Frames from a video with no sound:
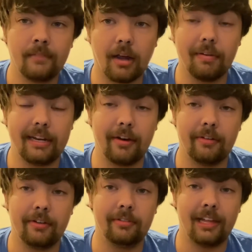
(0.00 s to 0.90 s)
I
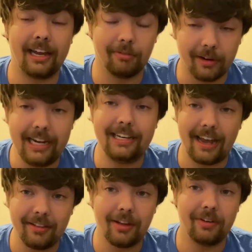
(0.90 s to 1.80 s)

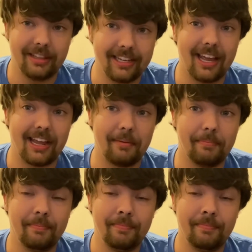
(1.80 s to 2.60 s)
re-downloaded the game